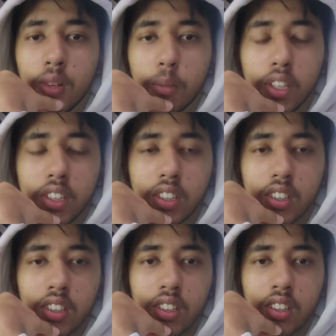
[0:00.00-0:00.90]
But
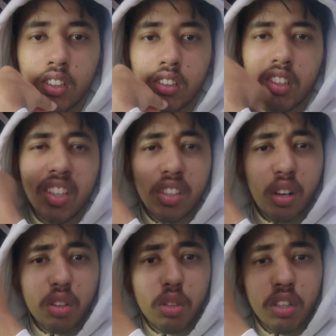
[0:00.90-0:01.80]
there is
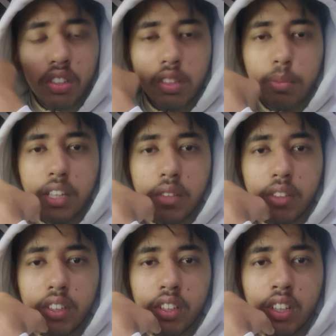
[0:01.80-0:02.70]
also another
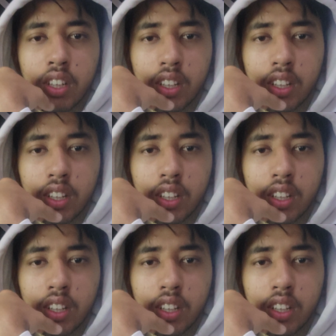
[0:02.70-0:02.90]
behavior